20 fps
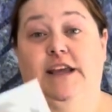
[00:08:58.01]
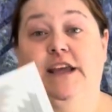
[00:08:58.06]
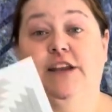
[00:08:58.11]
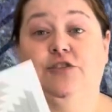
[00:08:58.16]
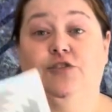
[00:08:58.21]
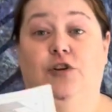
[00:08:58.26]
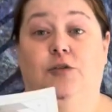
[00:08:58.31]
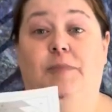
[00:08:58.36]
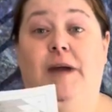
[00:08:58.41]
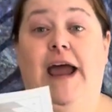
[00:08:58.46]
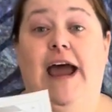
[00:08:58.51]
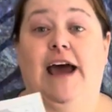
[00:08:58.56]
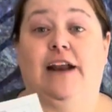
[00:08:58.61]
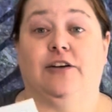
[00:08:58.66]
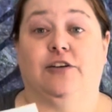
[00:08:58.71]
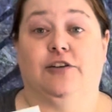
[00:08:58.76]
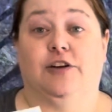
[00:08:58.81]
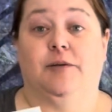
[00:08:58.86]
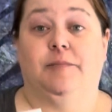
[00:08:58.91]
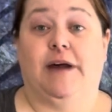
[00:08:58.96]
in your
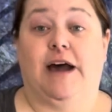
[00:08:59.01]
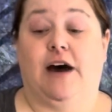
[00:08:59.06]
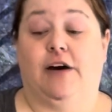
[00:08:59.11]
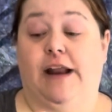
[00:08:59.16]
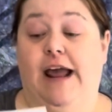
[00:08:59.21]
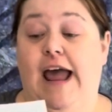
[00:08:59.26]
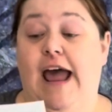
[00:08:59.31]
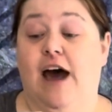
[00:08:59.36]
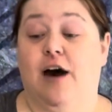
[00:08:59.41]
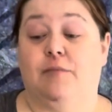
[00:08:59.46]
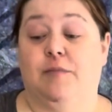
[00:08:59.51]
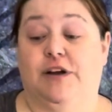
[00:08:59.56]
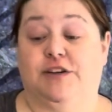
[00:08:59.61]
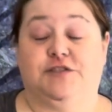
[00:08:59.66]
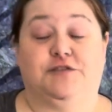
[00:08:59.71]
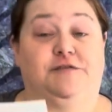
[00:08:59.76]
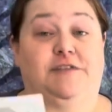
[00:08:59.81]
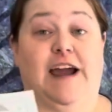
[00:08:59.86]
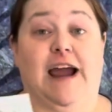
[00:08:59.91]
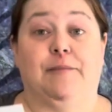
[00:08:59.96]
pattern about how
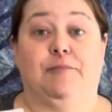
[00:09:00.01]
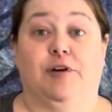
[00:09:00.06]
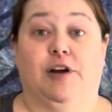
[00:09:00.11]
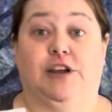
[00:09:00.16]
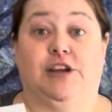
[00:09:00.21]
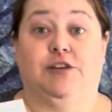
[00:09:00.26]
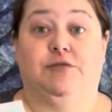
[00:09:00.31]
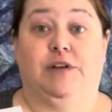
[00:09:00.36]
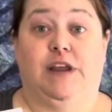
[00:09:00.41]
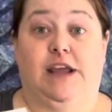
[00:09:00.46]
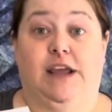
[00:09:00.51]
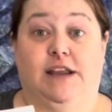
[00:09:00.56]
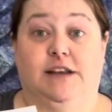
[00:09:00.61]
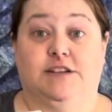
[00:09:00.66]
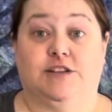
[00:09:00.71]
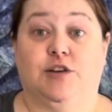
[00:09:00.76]
much fabric you need,